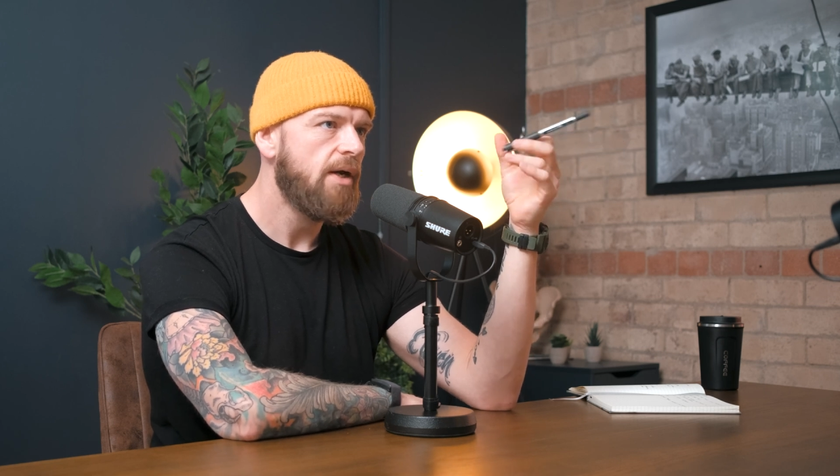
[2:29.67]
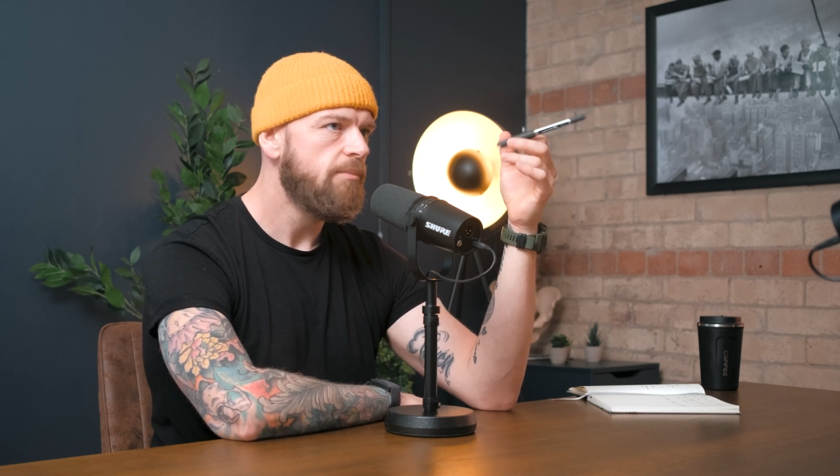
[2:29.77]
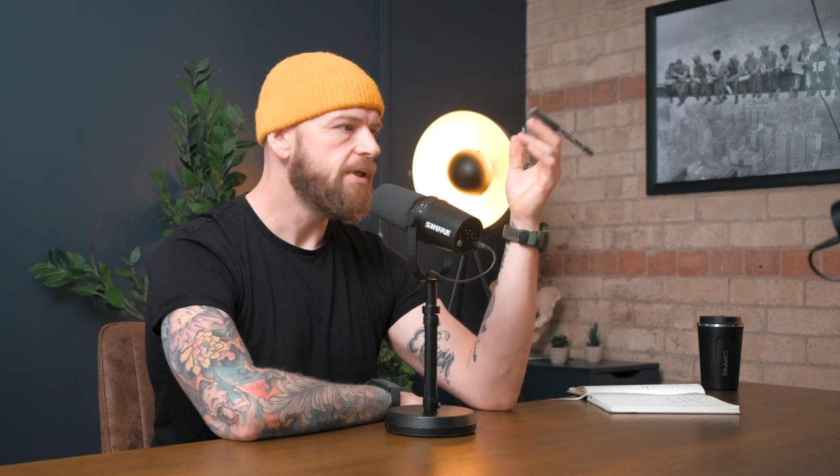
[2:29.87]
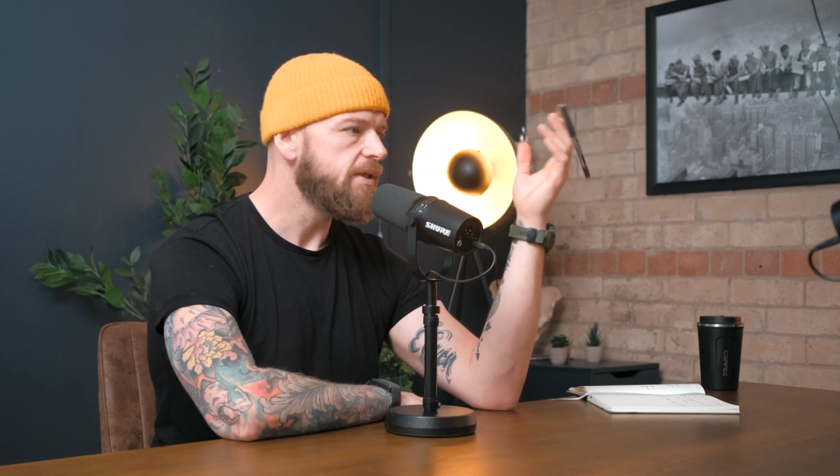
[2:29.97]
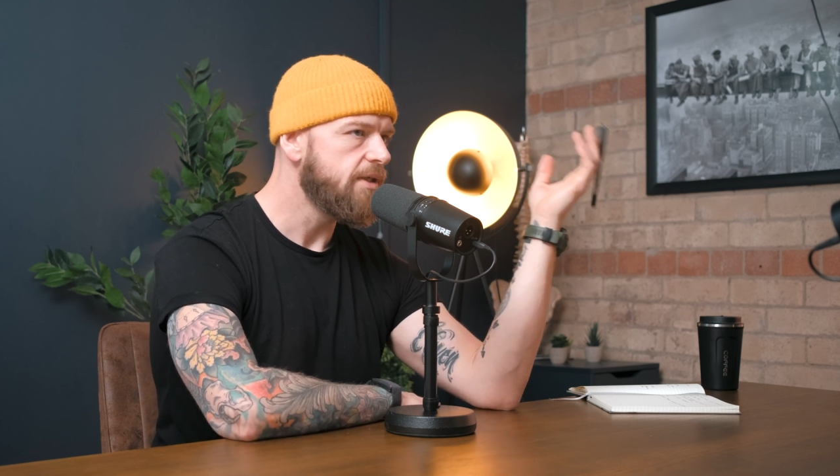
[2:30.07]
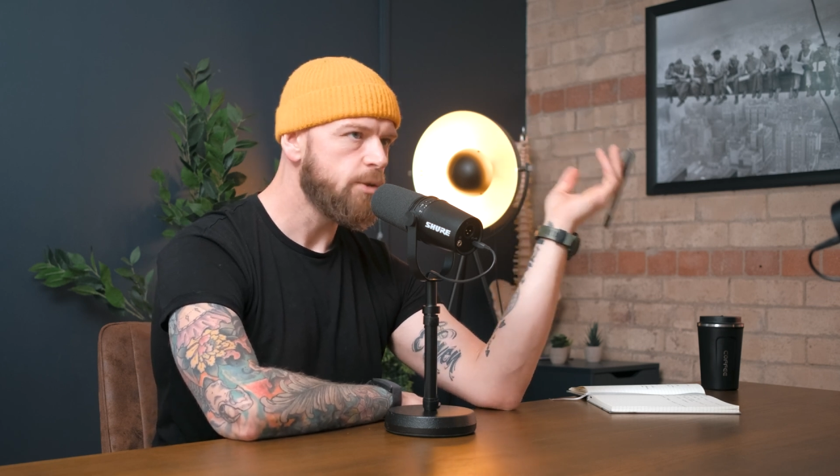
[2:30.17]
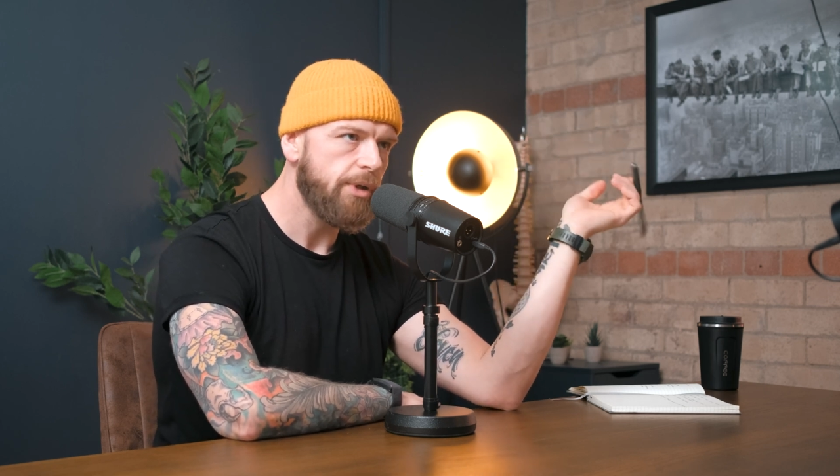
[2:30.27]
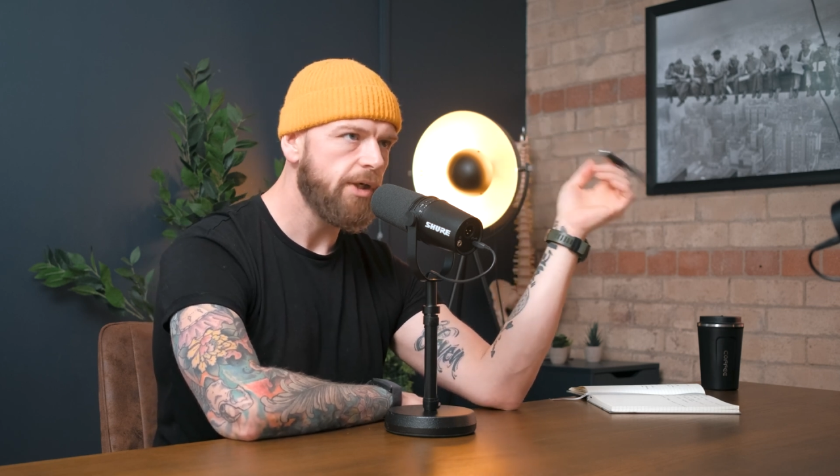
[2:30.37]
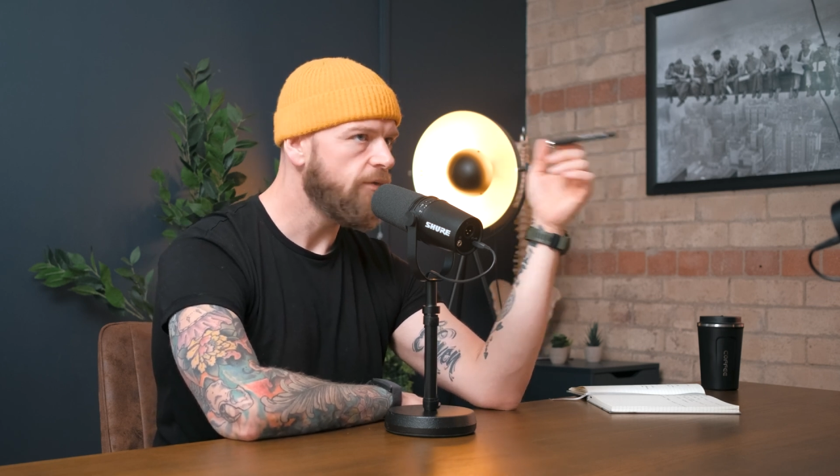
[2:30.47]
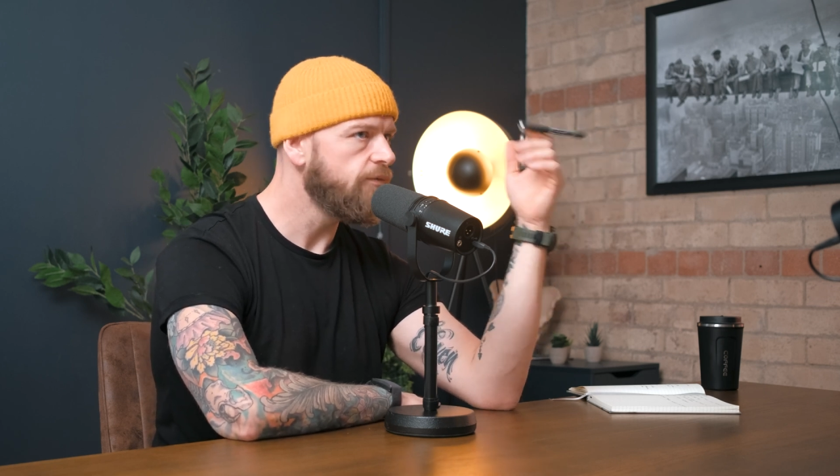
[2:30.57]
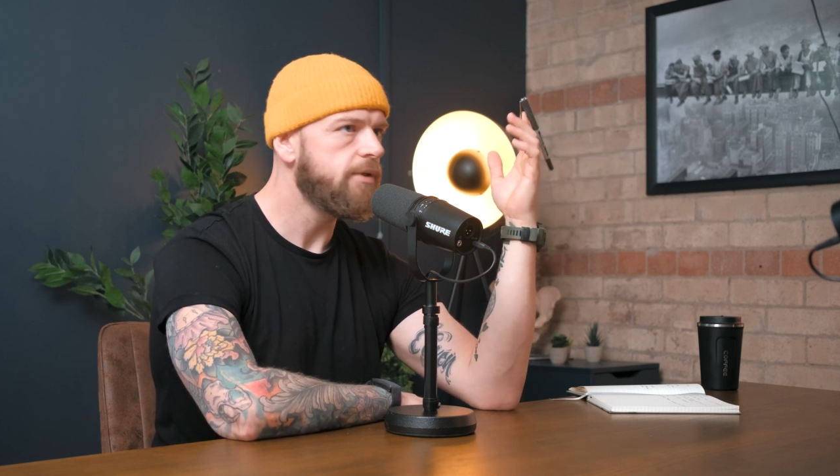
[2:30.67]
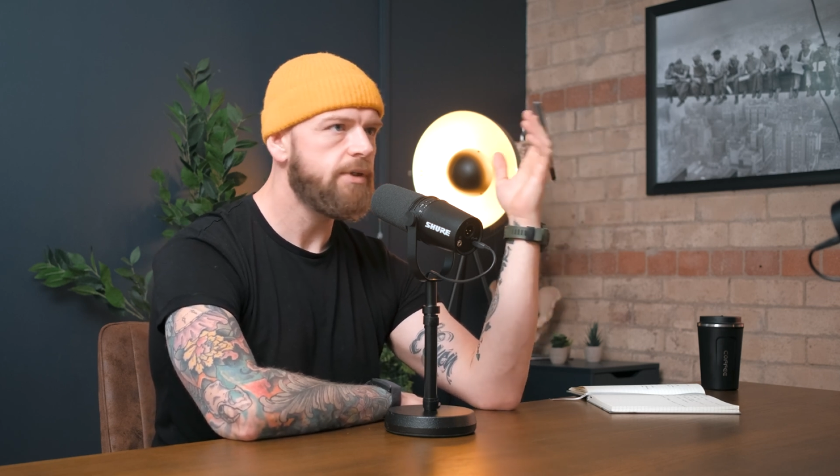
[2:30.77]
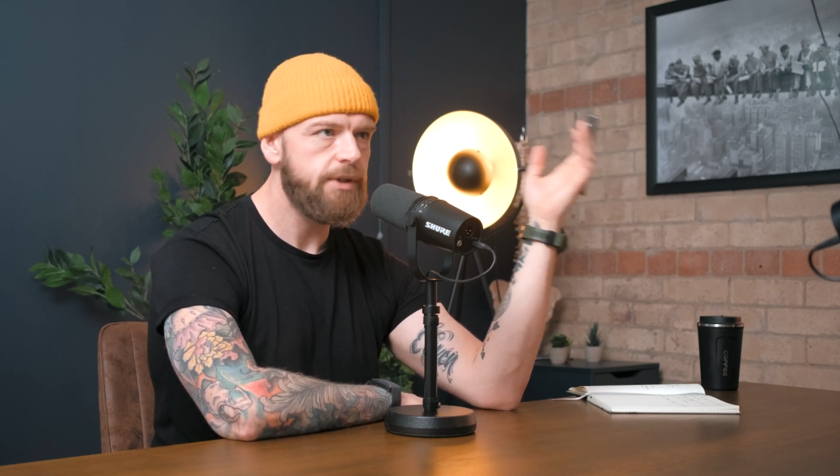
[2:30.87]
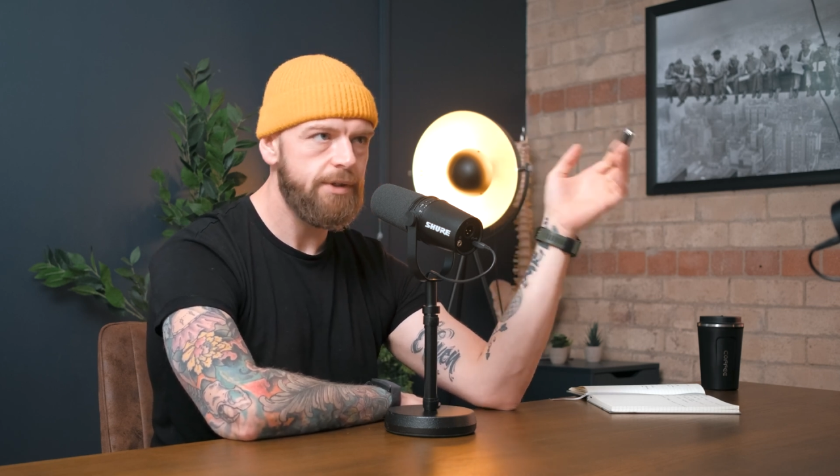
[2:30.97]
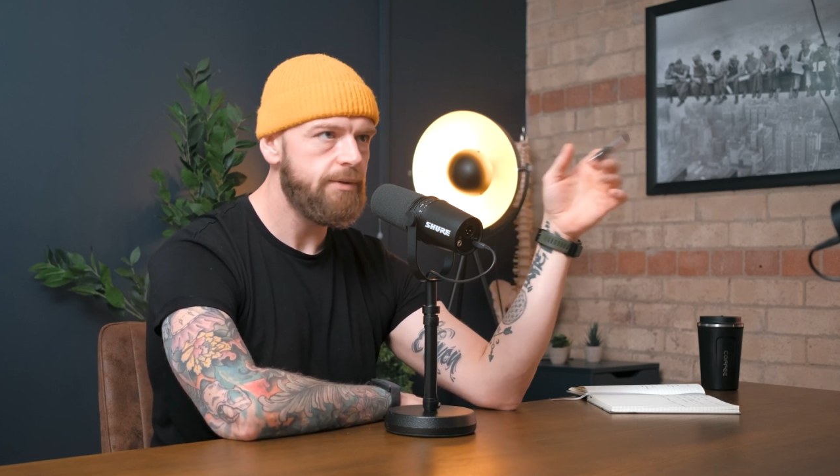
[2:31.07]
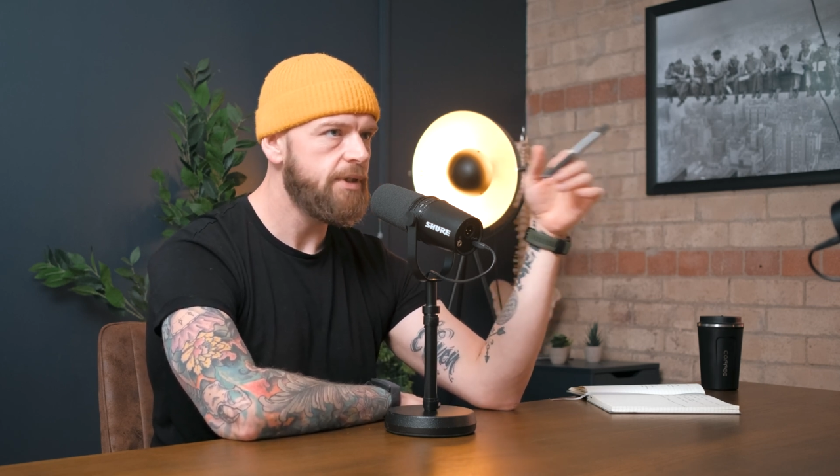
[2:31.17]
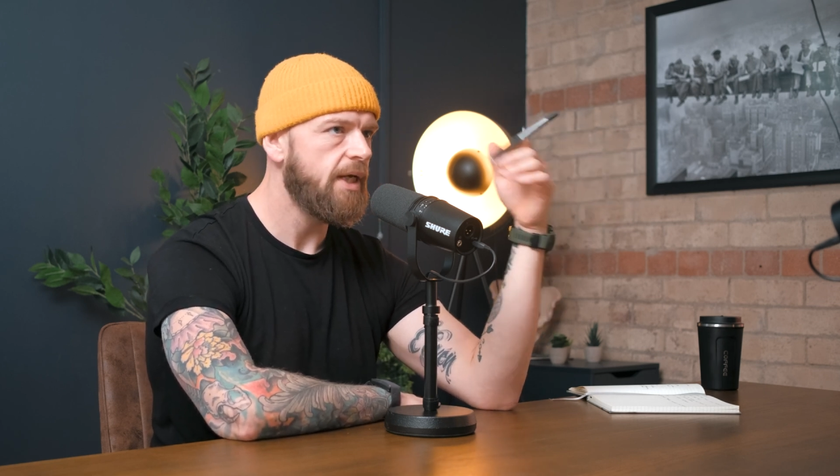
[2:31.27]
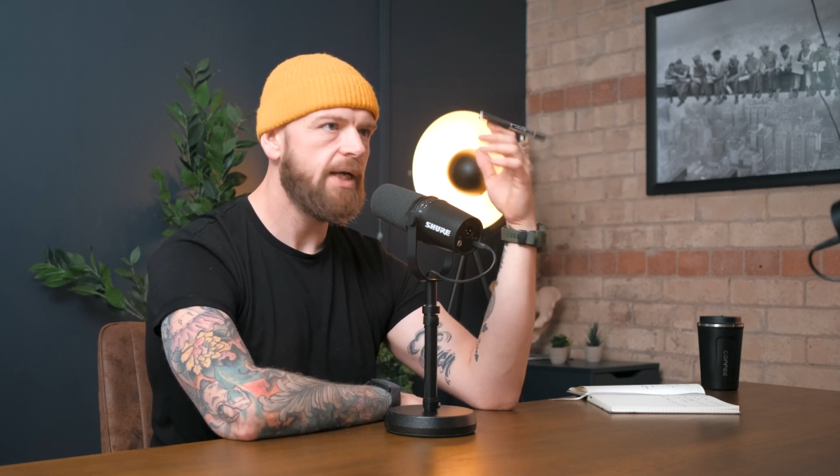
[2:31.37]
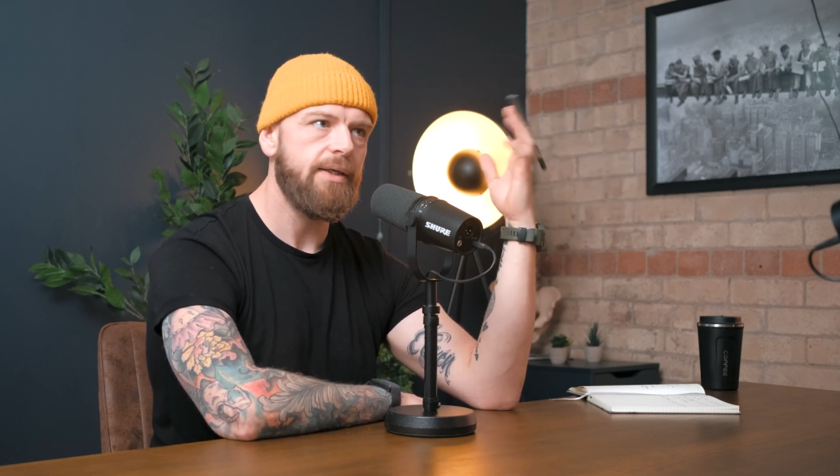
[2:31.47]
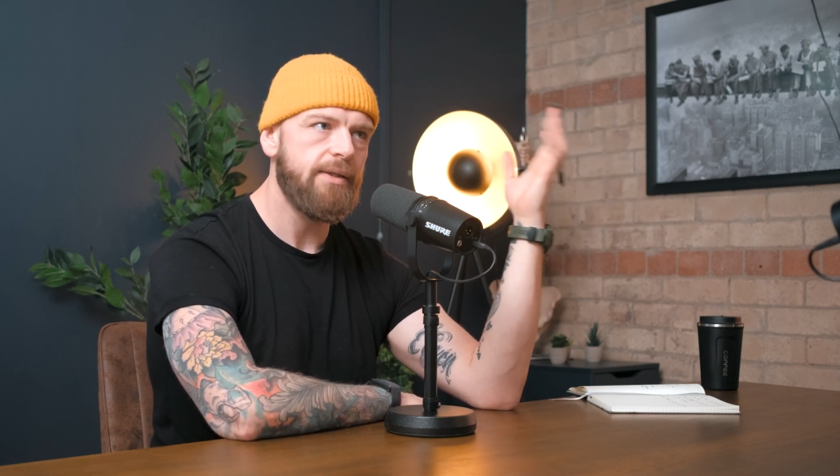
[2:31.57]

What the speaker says: been to the spring conference and the UCA